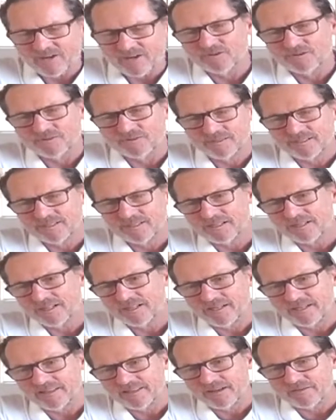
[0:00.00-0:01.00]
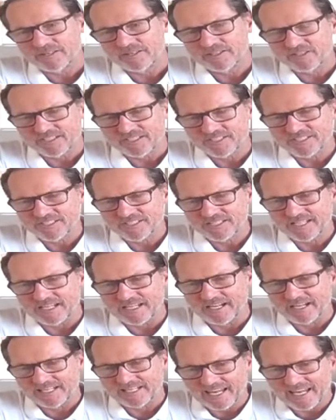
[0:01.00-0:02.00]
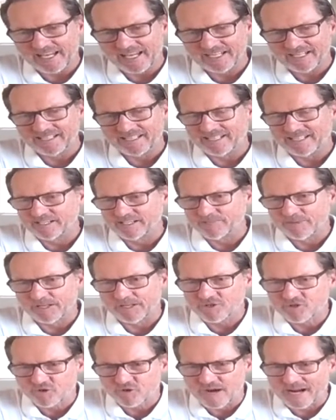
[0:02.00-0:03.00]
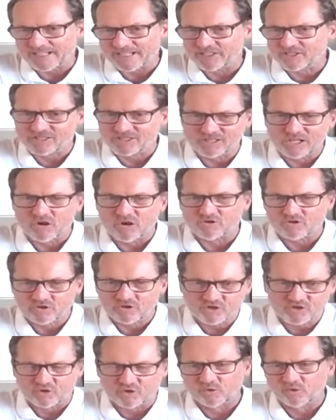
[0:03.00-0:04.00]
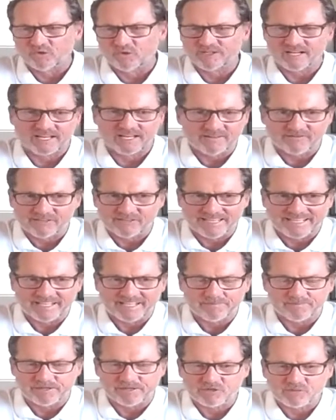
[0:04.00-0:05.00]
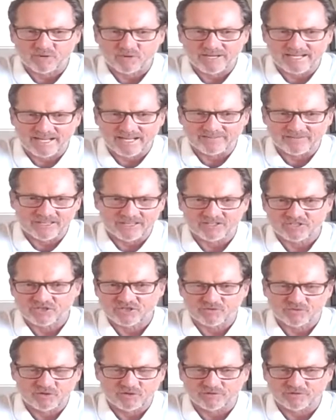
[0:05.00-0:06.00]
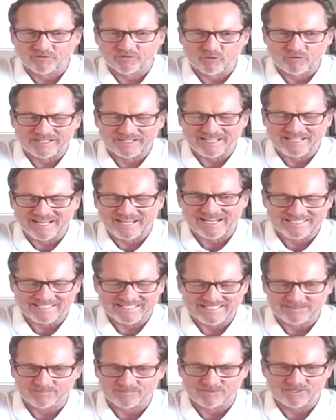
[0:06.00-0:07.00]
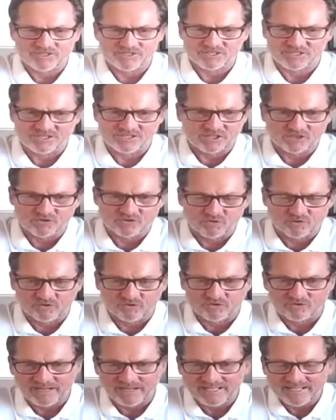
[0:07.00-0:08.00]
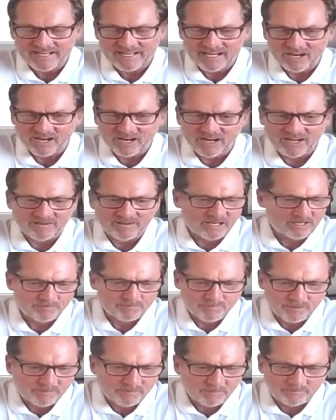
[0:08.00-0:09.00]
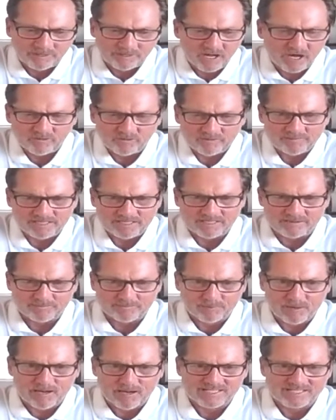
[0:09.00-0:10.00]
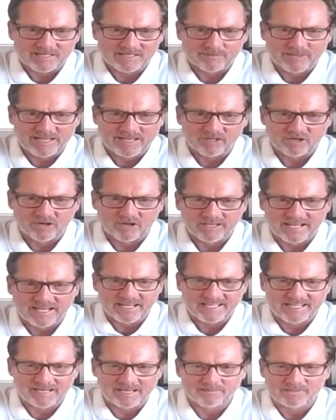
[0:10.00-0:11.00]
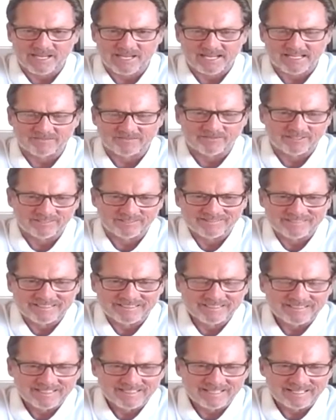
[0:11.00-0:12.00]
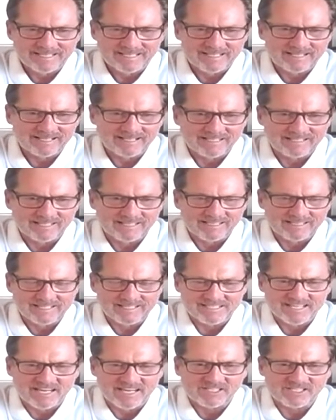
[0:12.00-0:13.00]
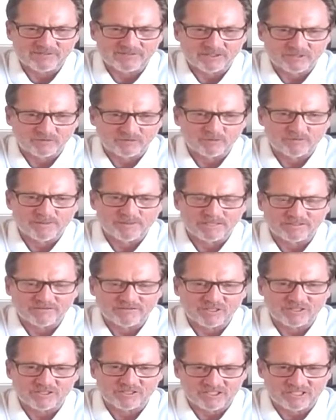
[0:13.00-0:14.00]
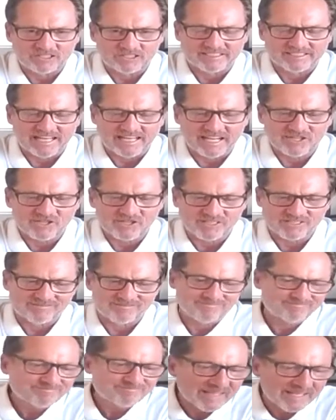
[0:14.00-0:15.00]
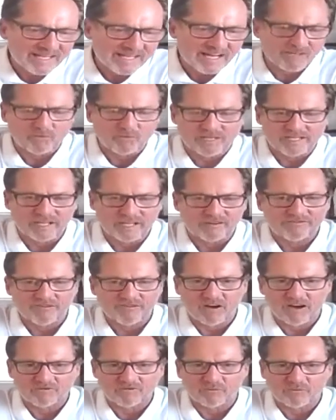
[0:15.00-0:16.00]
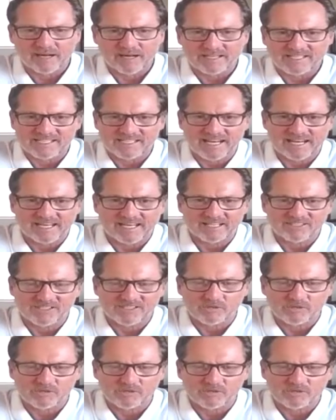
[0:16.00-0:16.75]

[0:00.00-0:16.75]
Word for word: So there are just again, there's been traders long, short, and everything in between over those three or four days. It was just extraordinary. It'll probably, I wouldn't be surprised. Some of hot air comes out of it, uh, in the sense of a little bit of consolidation. You know, 105, 110.